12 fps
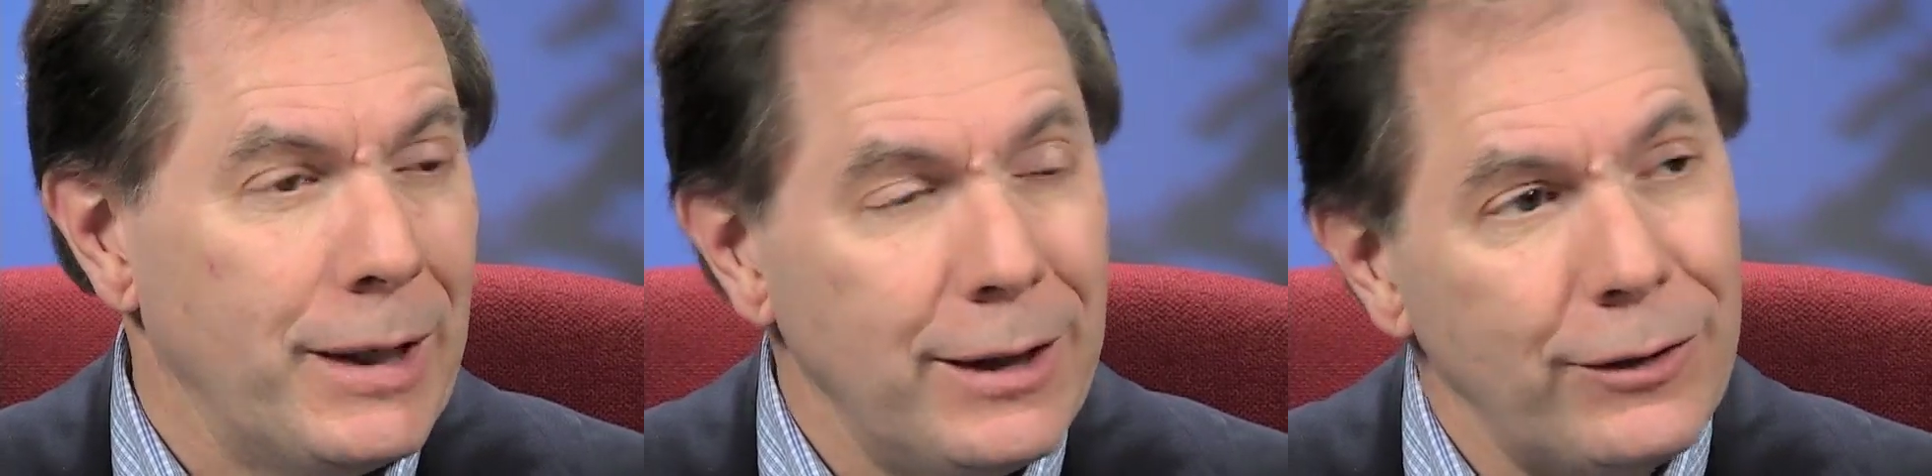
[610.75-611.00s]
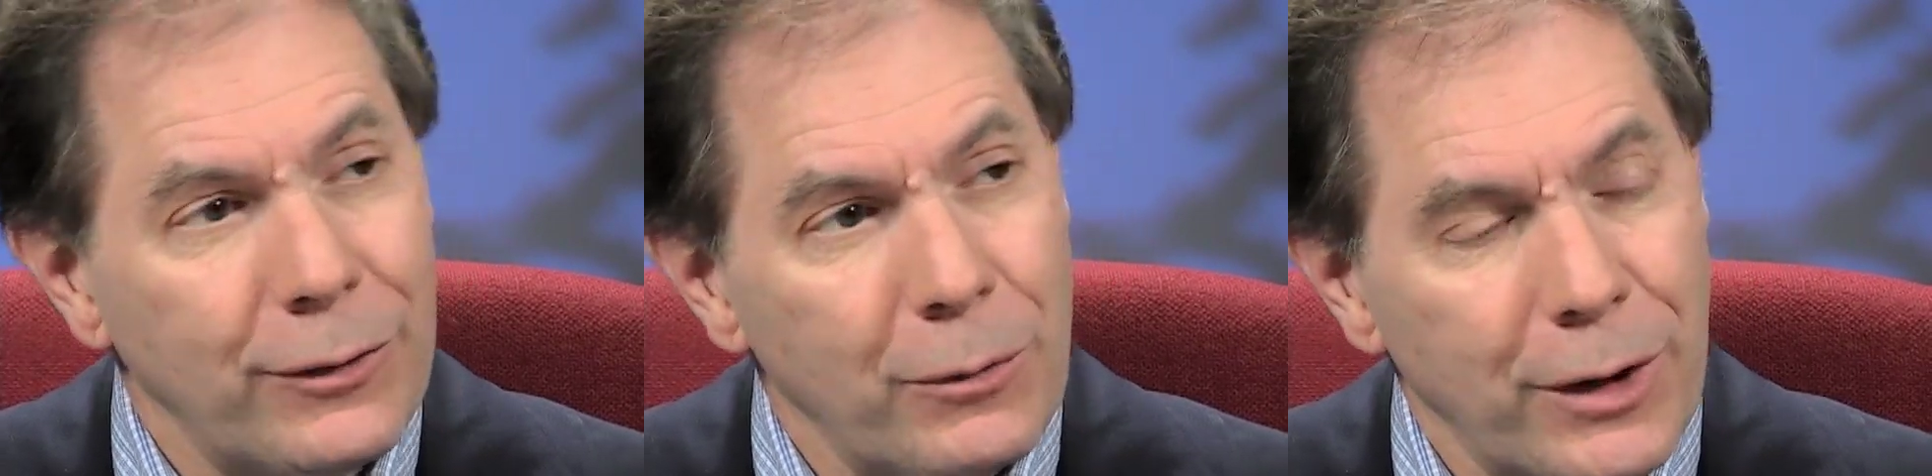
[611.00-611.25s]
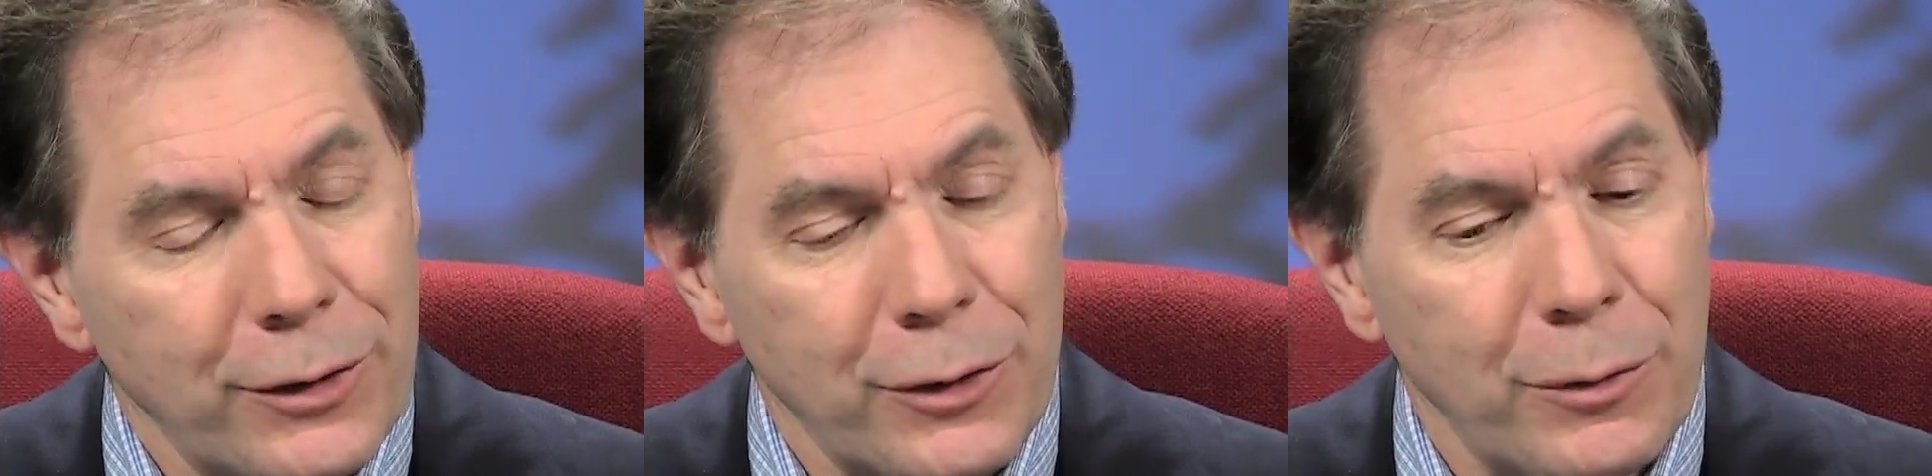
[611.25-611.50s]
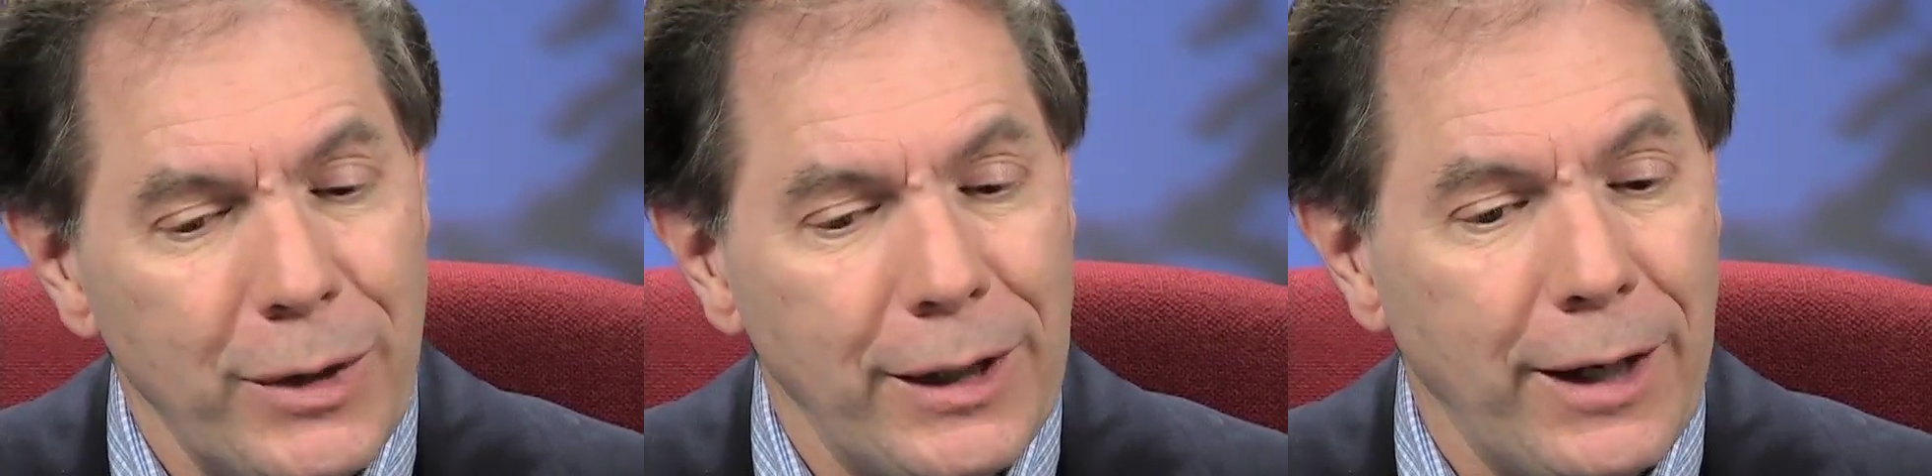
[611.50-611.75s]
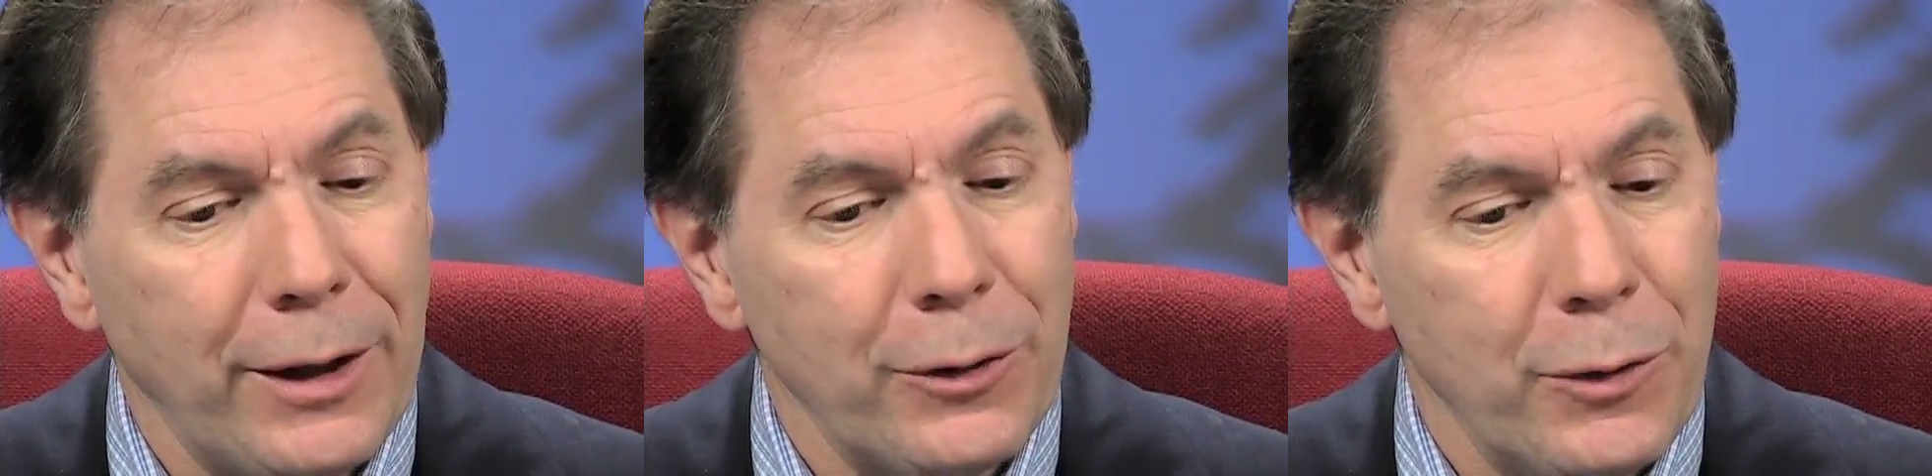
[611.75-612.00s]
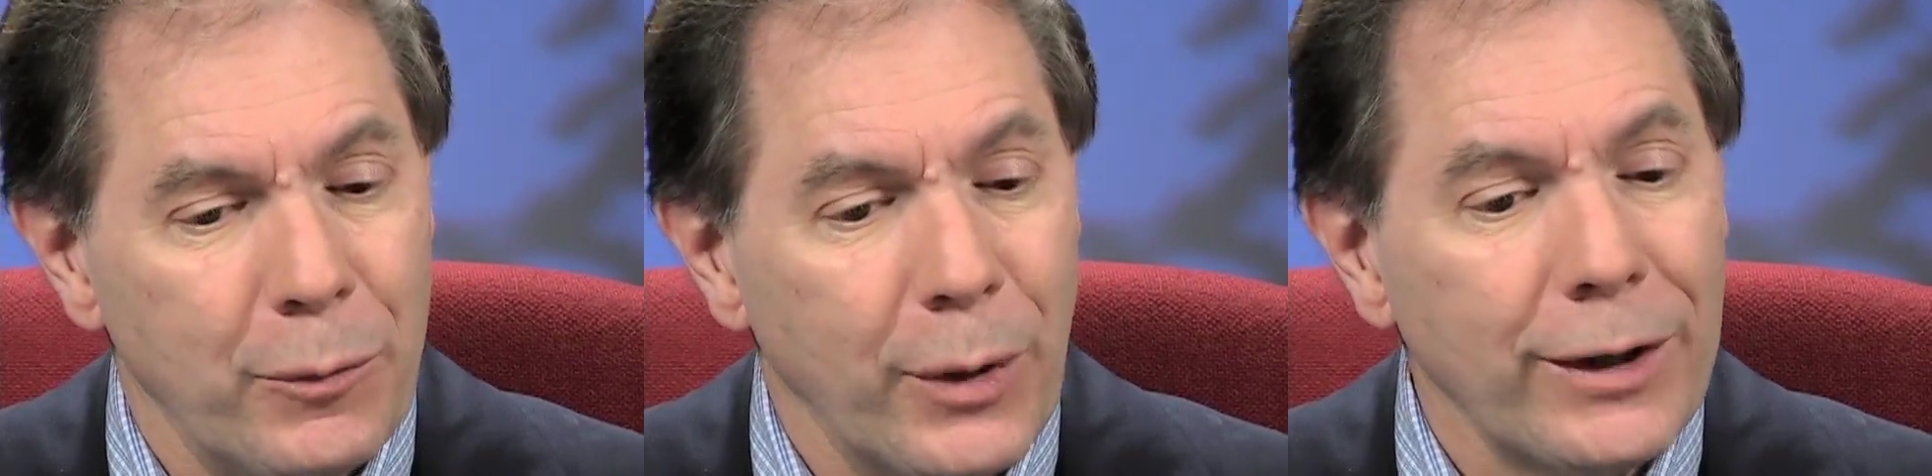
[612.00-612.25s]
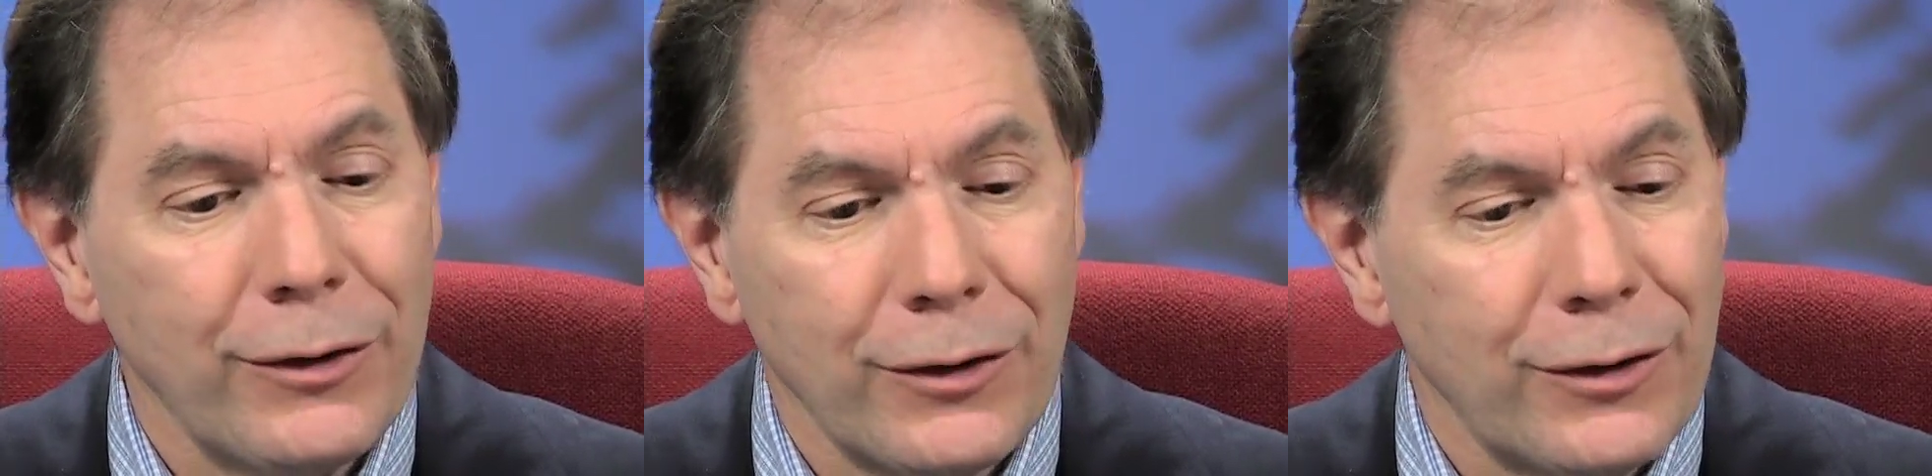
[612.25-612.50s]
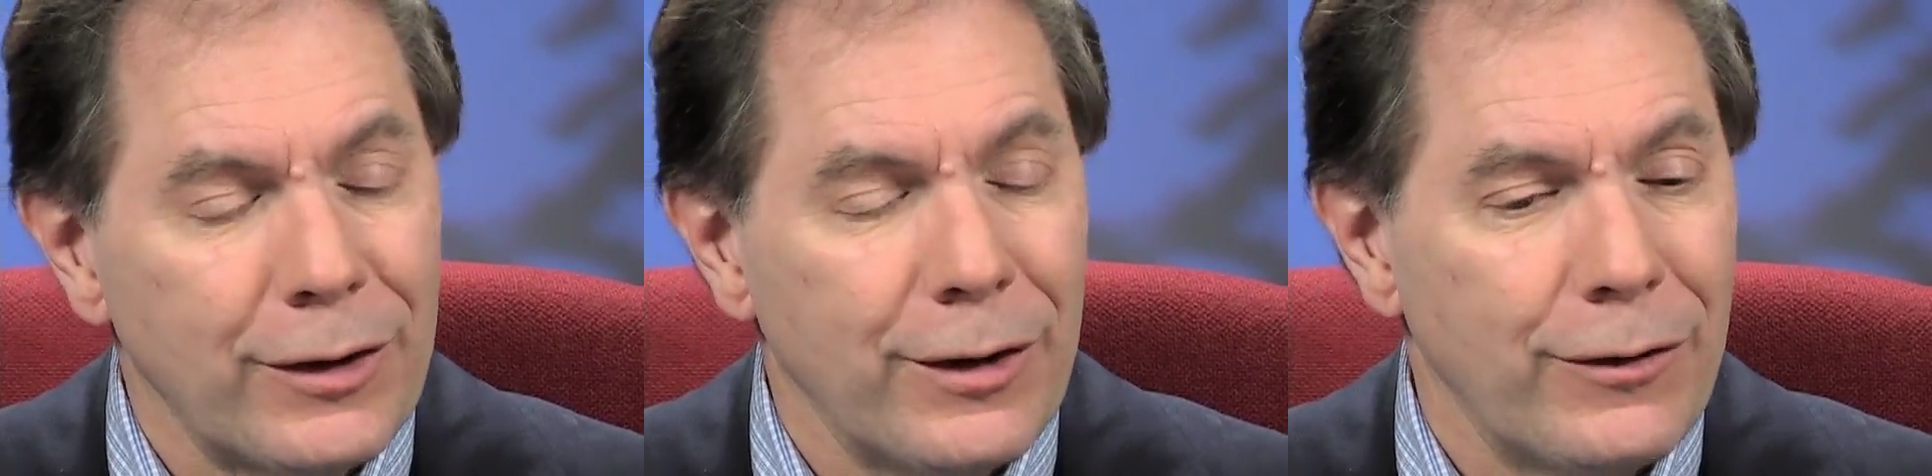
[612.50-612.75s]
He is the one true mediator who brings
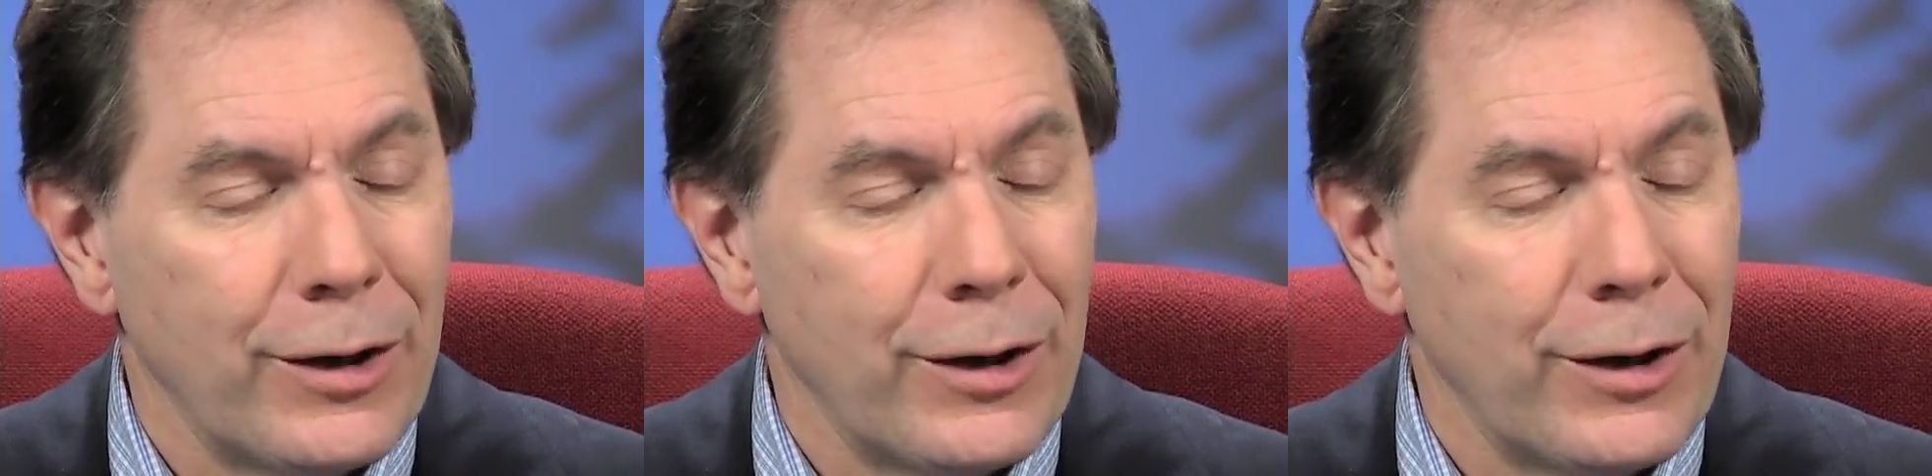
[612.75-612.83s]
us into